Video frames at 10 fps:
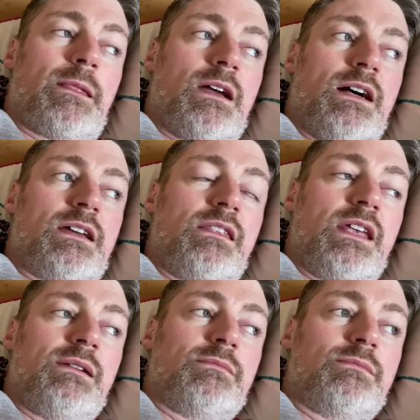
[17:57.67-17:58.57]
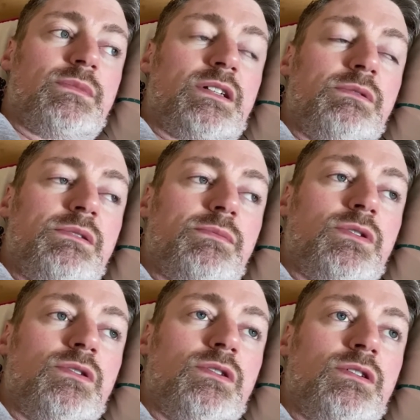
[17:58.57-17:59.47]
can think so much
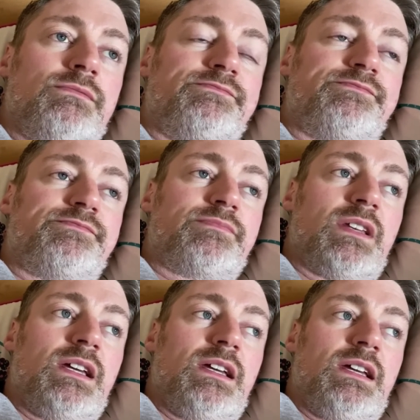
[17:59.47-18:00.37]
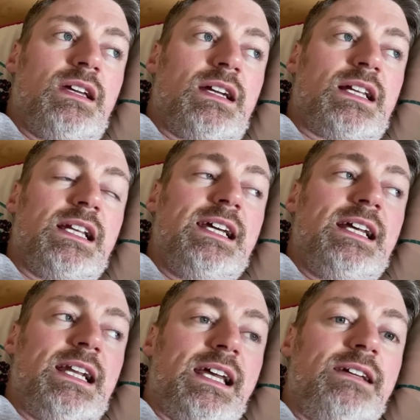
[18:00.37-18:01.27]
more
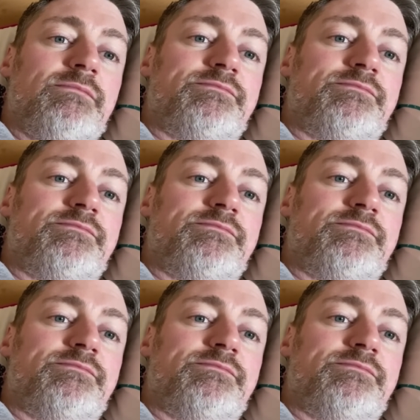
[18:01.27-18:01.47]
clearly